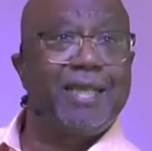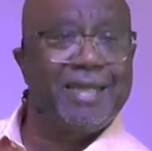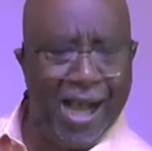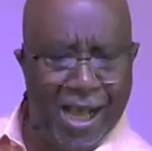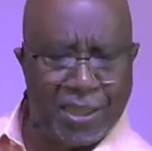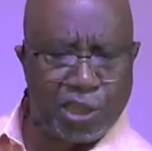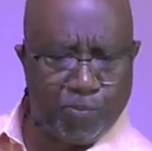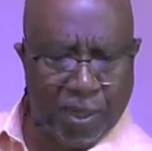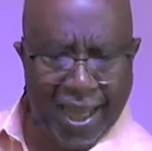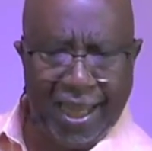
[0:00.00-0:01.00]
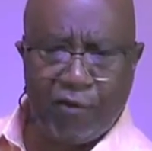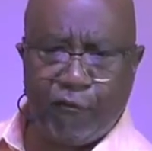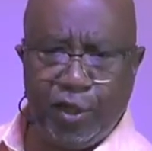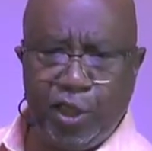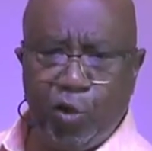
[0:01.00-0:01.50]
God's plan
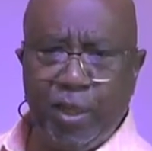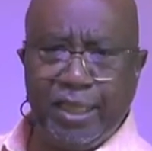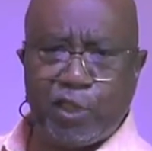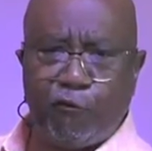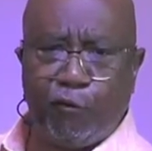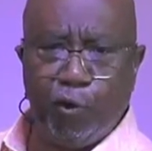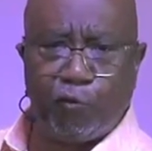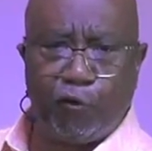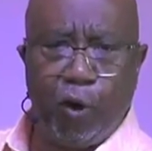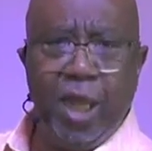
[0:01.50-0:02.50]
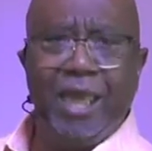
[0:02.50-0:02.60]
for you is fruitful.